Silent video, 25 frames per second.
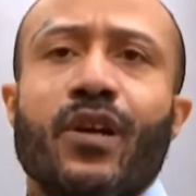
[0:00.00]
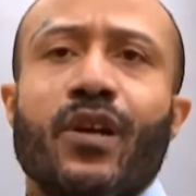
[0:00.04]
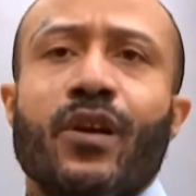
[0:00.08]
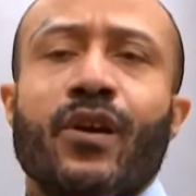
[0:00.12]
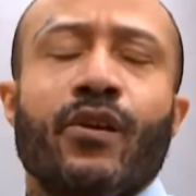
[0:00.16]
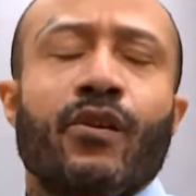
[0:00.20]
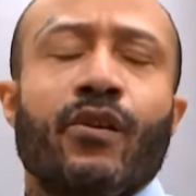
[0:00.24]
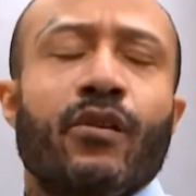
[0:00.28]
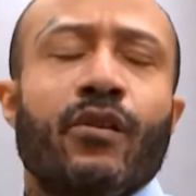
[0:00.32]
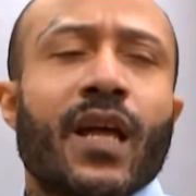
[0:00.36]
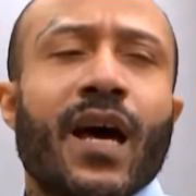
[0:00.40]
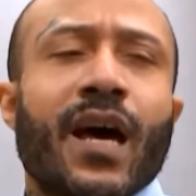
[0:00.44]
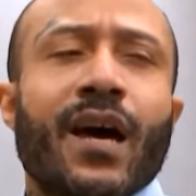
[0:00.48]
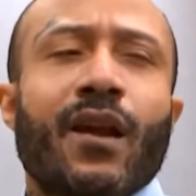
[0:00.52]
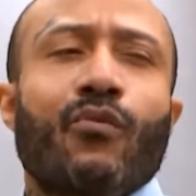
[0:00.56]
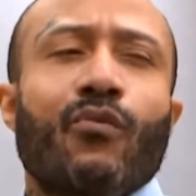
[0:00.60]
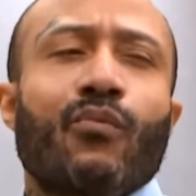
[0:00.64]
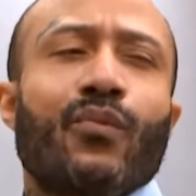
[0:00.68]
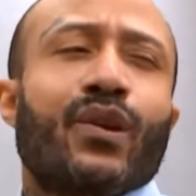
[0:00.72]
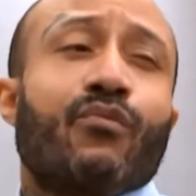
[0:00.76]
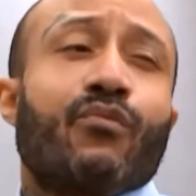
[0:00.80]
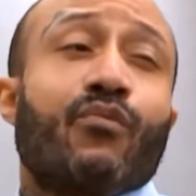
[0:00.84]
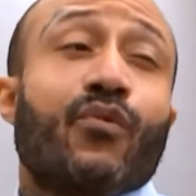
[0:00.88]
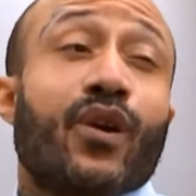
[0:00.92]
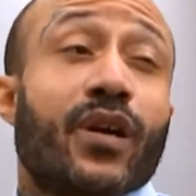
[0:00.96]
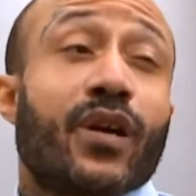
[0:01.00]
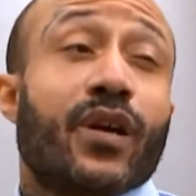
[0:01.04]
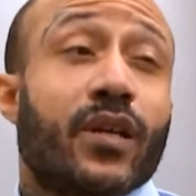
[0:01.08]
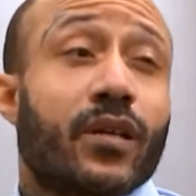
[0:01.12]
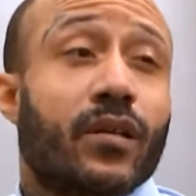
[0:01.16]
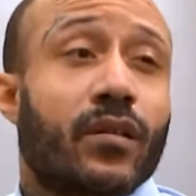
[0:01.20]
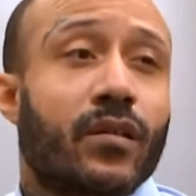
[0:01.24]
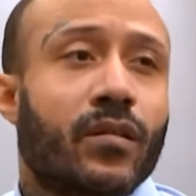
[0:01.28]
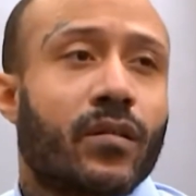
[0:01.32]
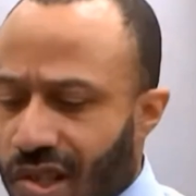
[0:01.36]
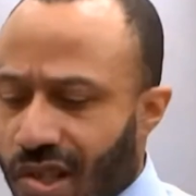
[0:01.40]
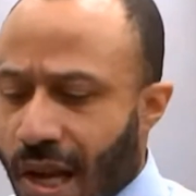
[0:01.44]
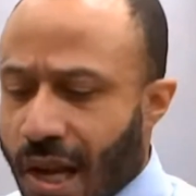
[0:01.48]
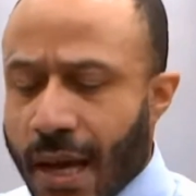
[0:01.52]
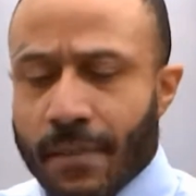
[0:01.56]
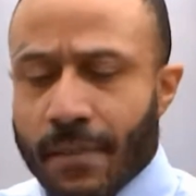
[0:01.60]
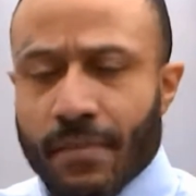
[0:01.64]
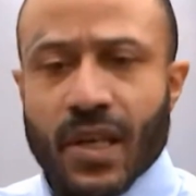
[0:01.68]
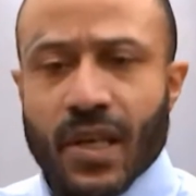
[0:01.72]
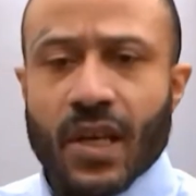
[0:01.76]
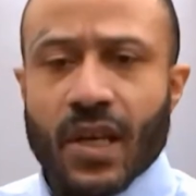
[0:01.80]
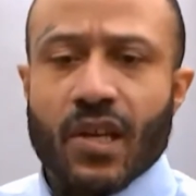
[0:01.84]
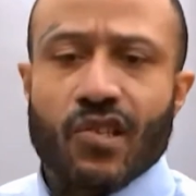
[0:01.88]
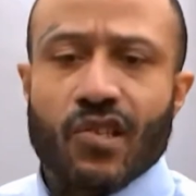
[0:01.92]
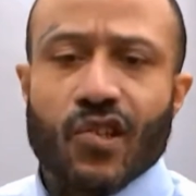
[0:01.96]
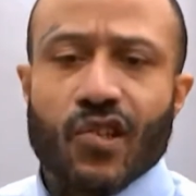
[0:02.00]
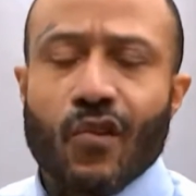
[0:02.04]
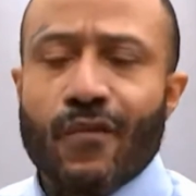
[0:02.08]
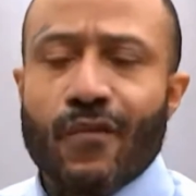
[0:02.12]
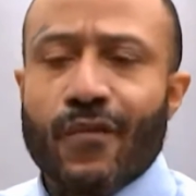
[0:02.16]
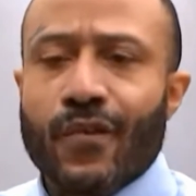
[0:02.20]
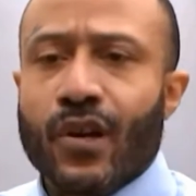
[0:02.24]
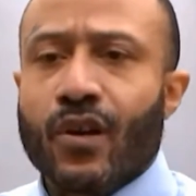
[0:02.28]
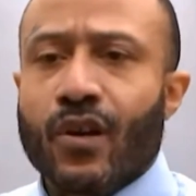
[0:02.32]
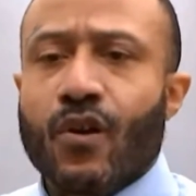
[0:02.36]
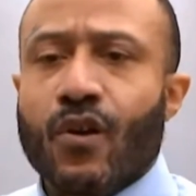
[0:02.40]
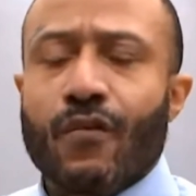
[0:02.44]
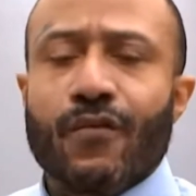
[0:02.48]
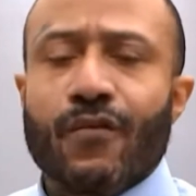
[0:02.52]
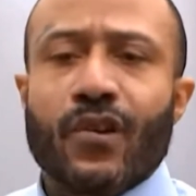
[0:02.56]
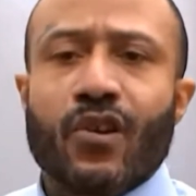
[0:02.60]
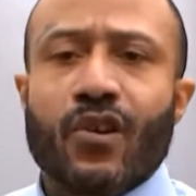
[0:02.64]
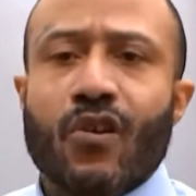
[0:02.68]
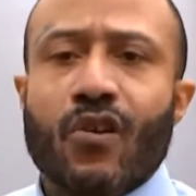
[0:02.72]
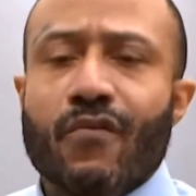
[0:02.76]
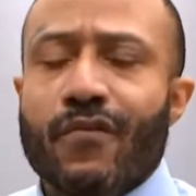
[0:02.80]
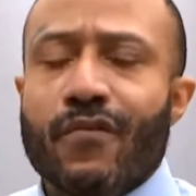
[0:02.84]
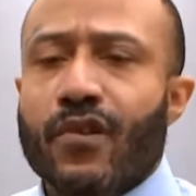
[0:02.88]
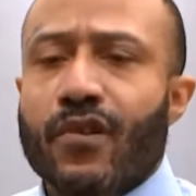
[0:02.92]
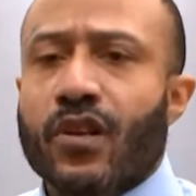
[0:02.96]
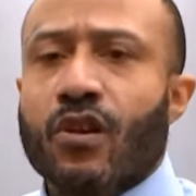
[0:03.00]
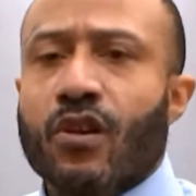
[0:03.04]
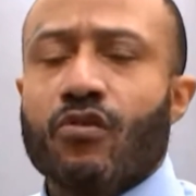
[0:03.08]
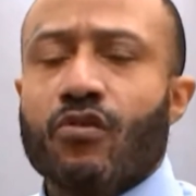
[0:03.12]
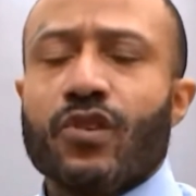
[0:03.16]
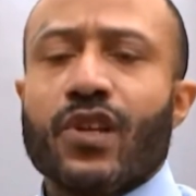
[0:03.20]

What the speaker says: You've been hearing a lot of rerun. Same things over and over and over.